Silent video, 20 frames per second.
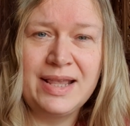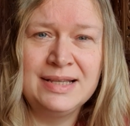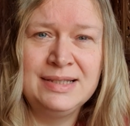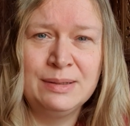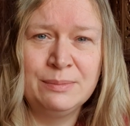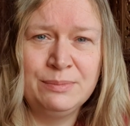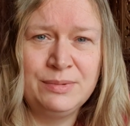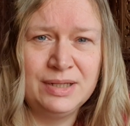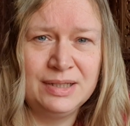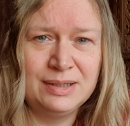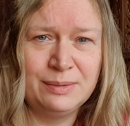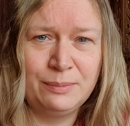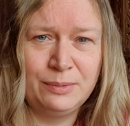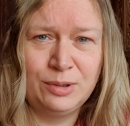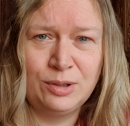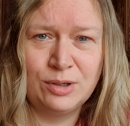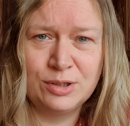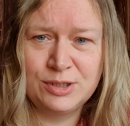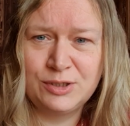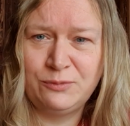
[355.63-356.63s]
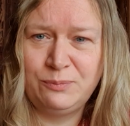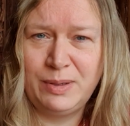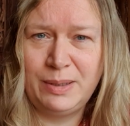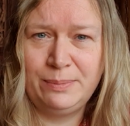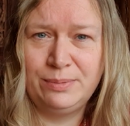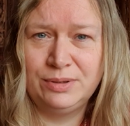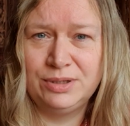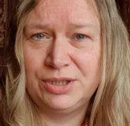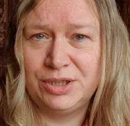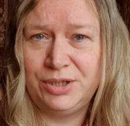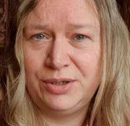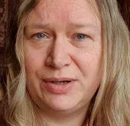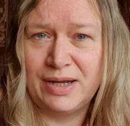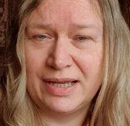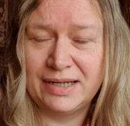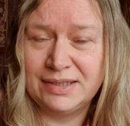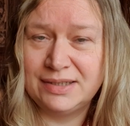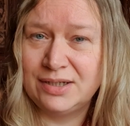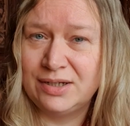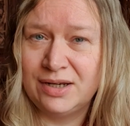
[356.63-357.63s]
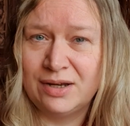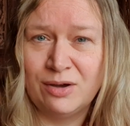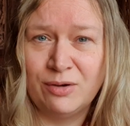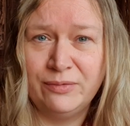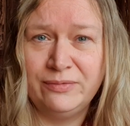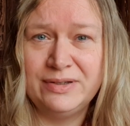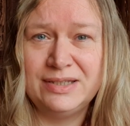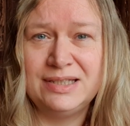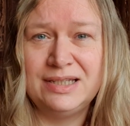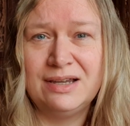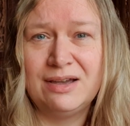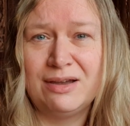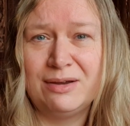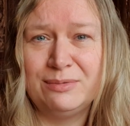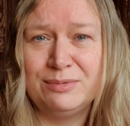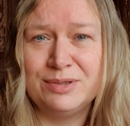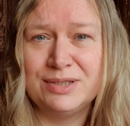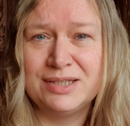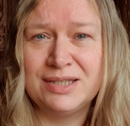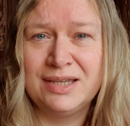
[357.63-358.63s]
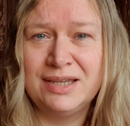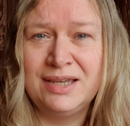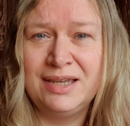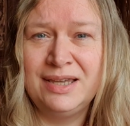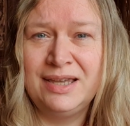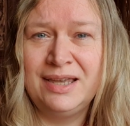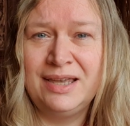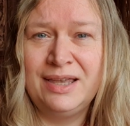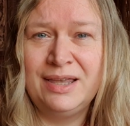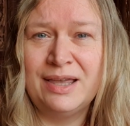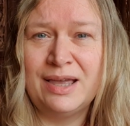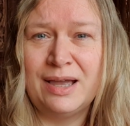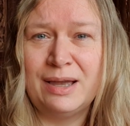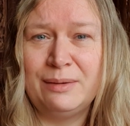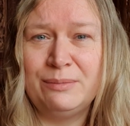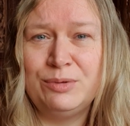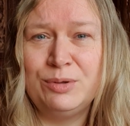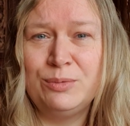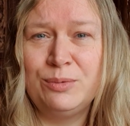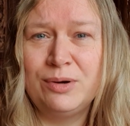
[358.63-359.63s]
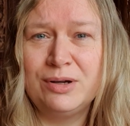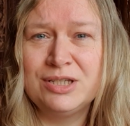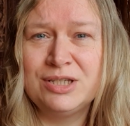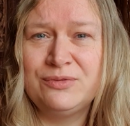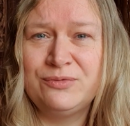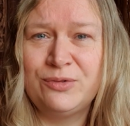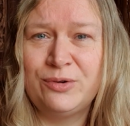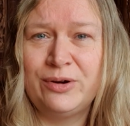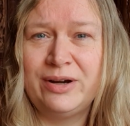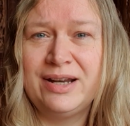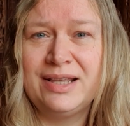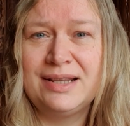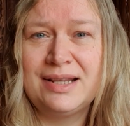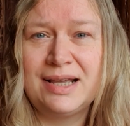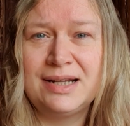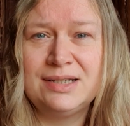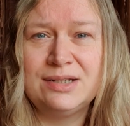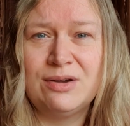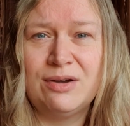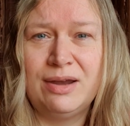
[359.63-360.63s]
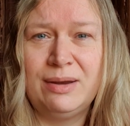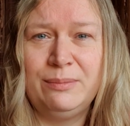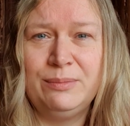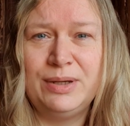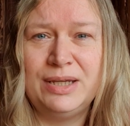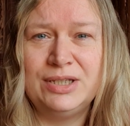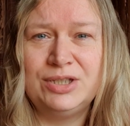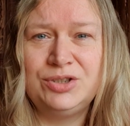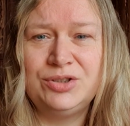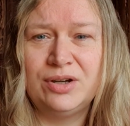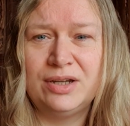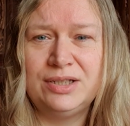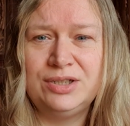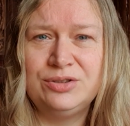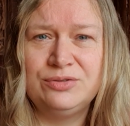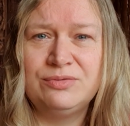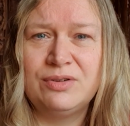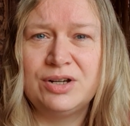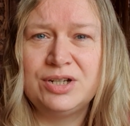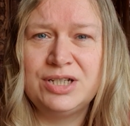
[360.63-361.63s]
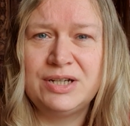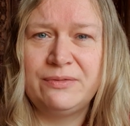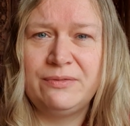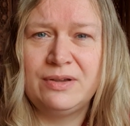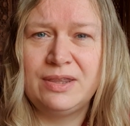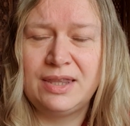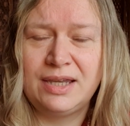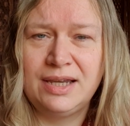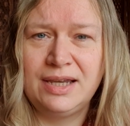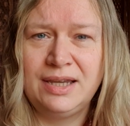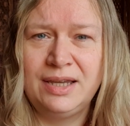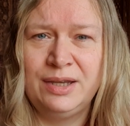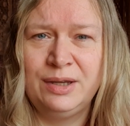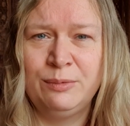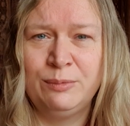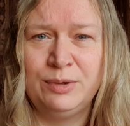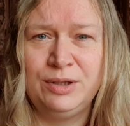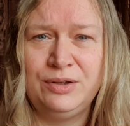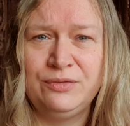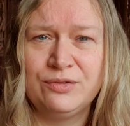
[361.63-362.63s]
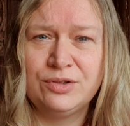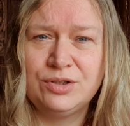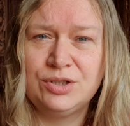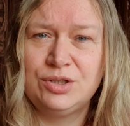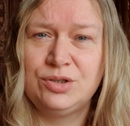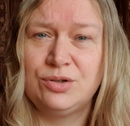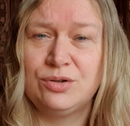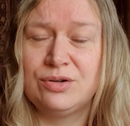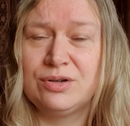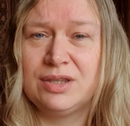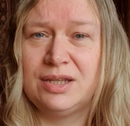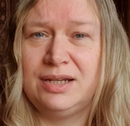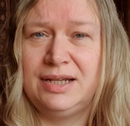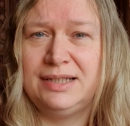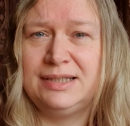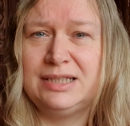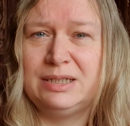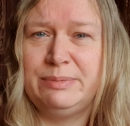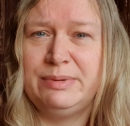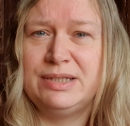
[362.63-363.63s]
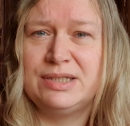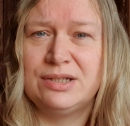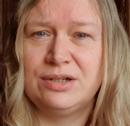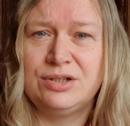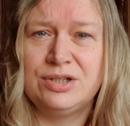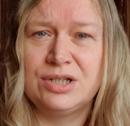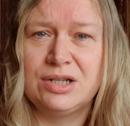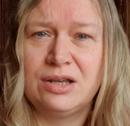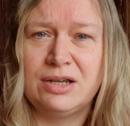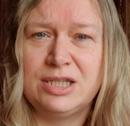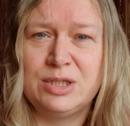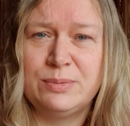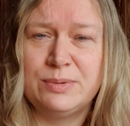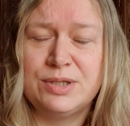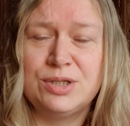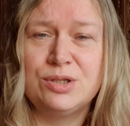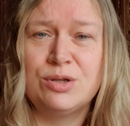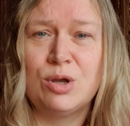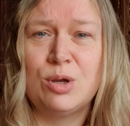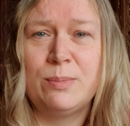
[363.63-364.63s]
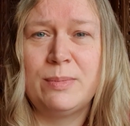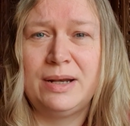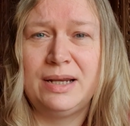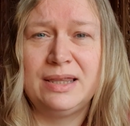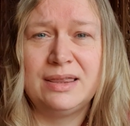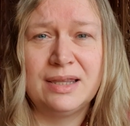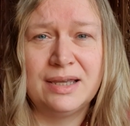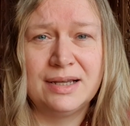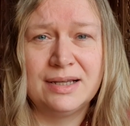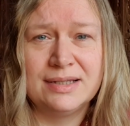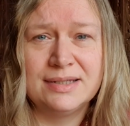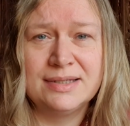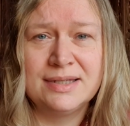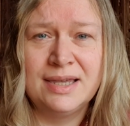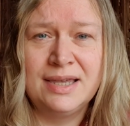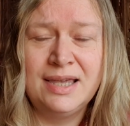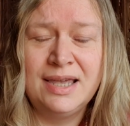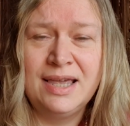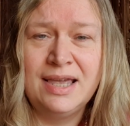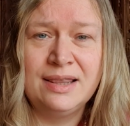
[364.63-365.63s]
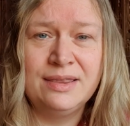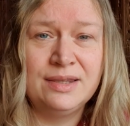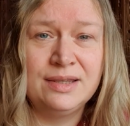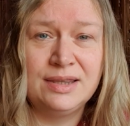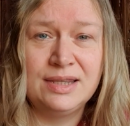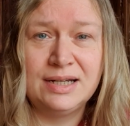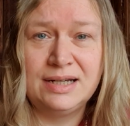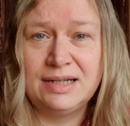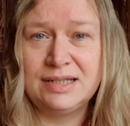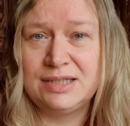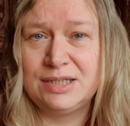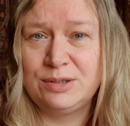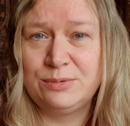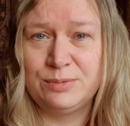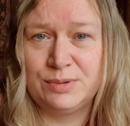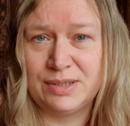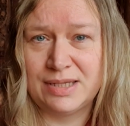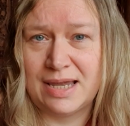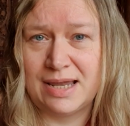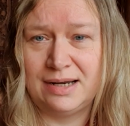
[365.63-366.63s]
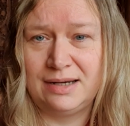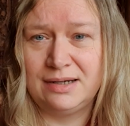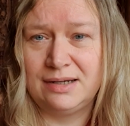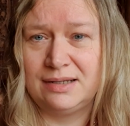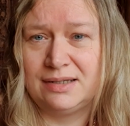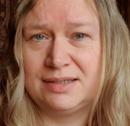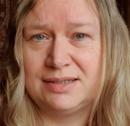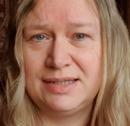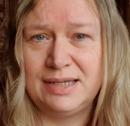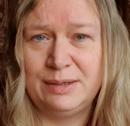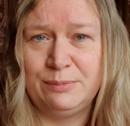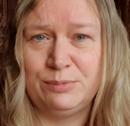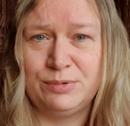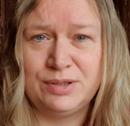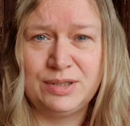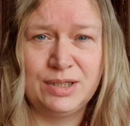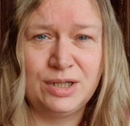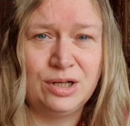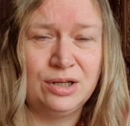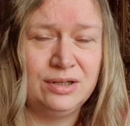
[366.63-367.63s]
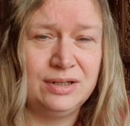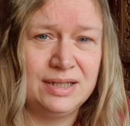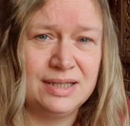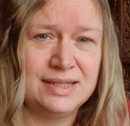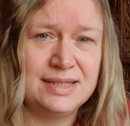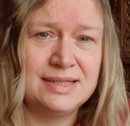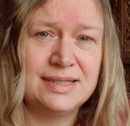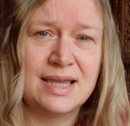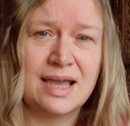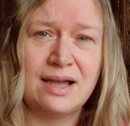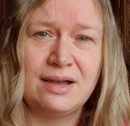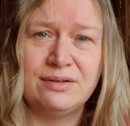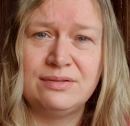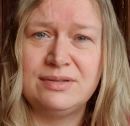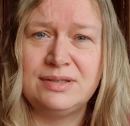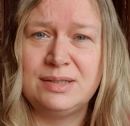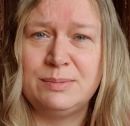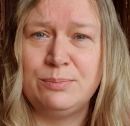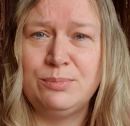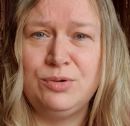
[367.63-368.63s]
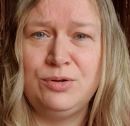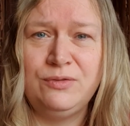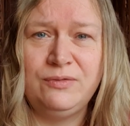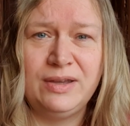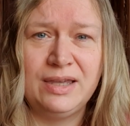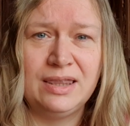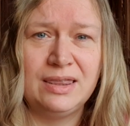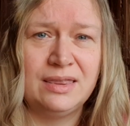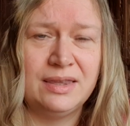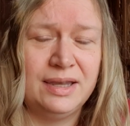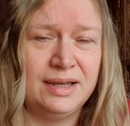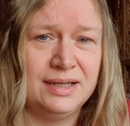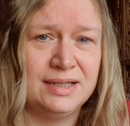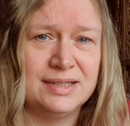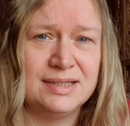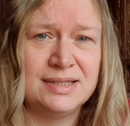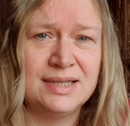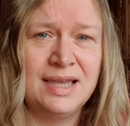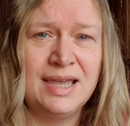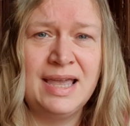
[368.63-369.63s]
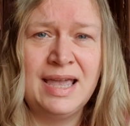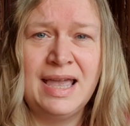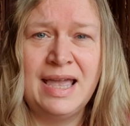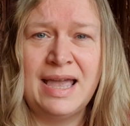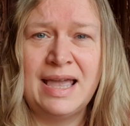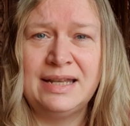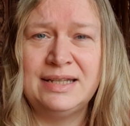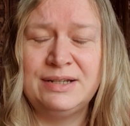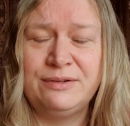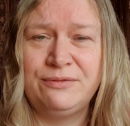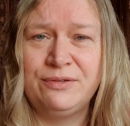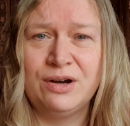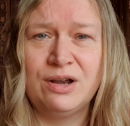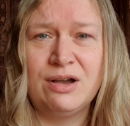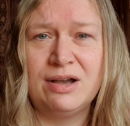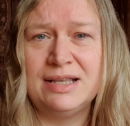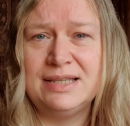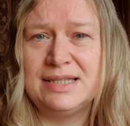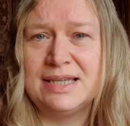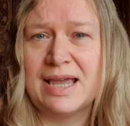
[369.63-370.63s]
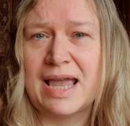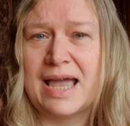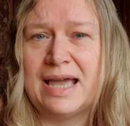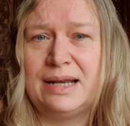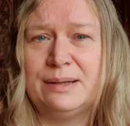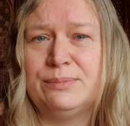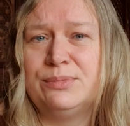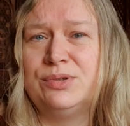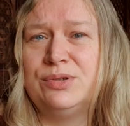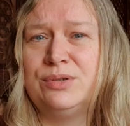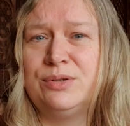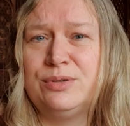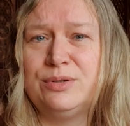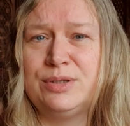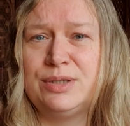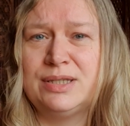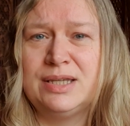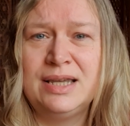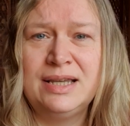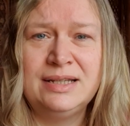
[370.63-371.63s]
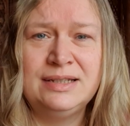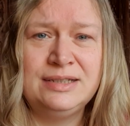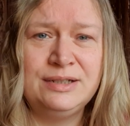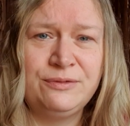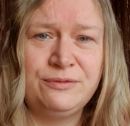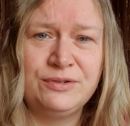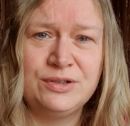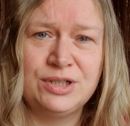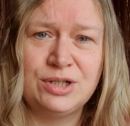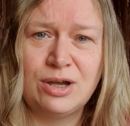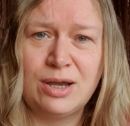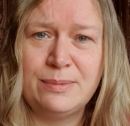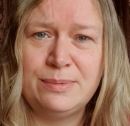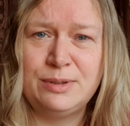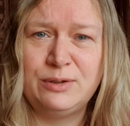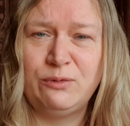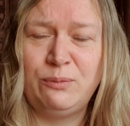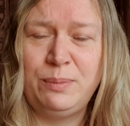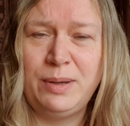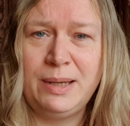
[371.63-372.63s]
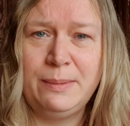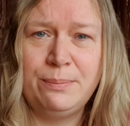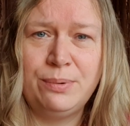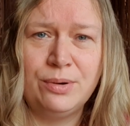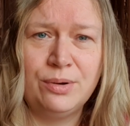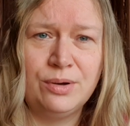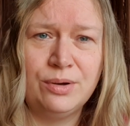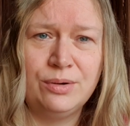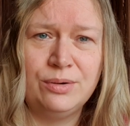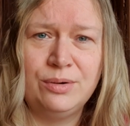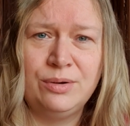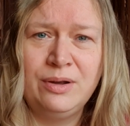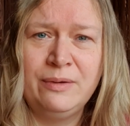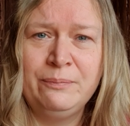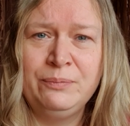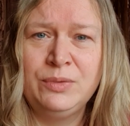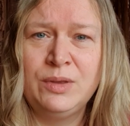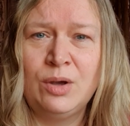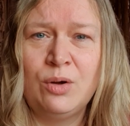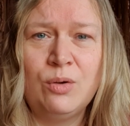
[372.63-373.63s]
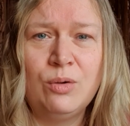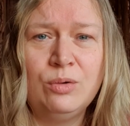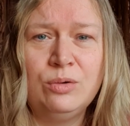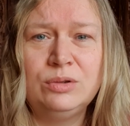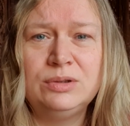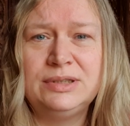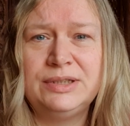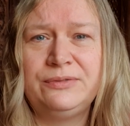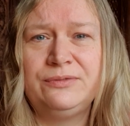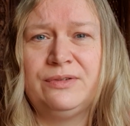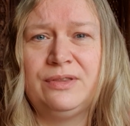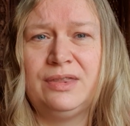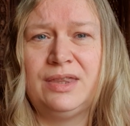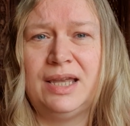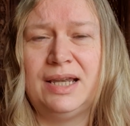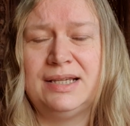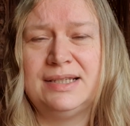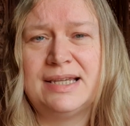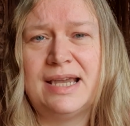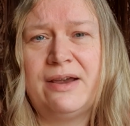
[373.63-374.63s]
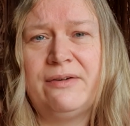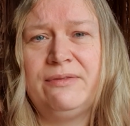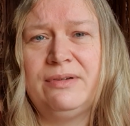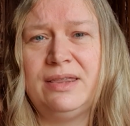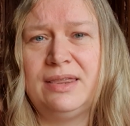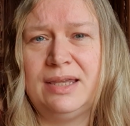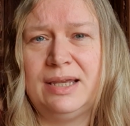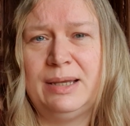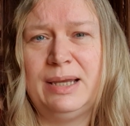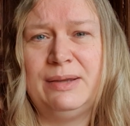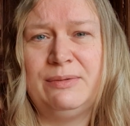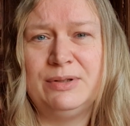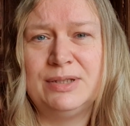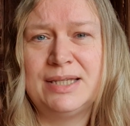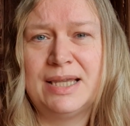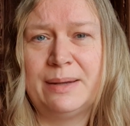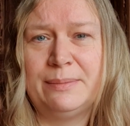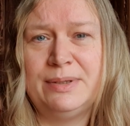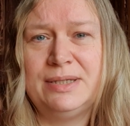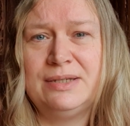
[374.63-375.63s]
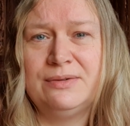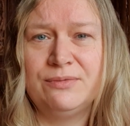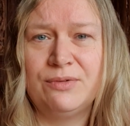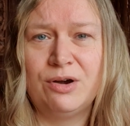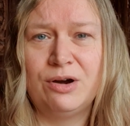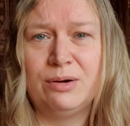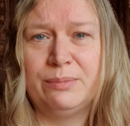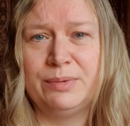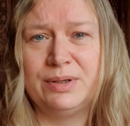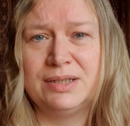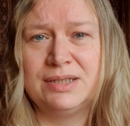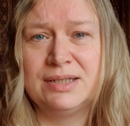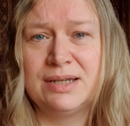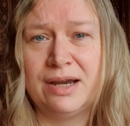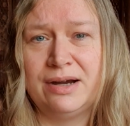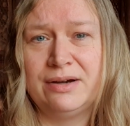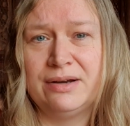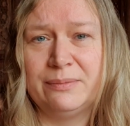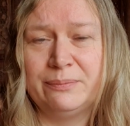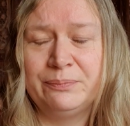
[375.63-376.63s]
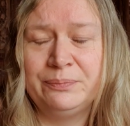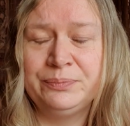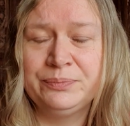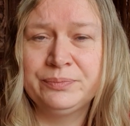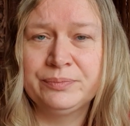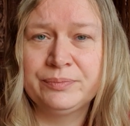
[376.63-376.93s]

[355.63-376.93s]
Something that lots of people do, and obviously I was the worst for it at that time, is trying to rush everything when got a dog that needs to be socialized with so many things. The list was endless. It was included sounds, moving things, different kinds of animals, different types of people, all different things. Everything in Sammy's environment scared him.